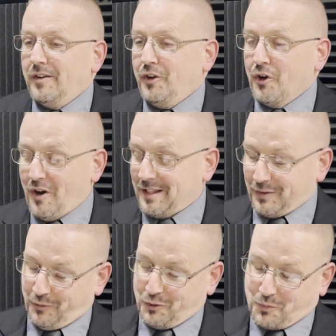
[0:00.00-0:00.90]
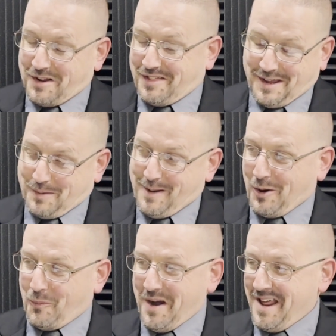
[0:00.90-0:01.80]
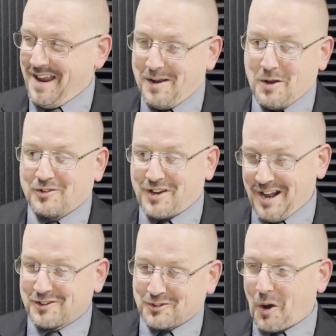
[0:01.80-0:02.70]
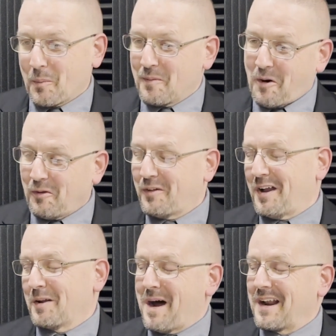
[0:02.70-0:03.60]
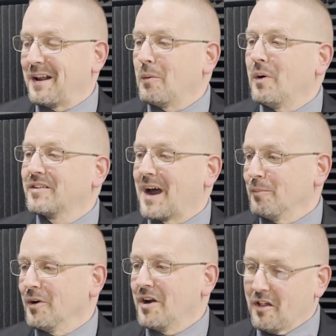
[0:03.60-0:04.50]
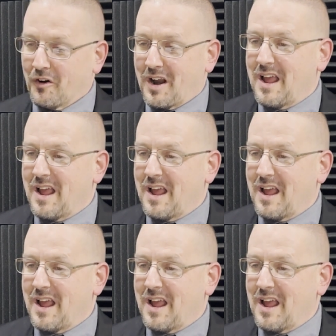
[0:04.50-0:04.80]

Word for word: You're not the first one to think about quitting chances are we've all thought about it at one time or another.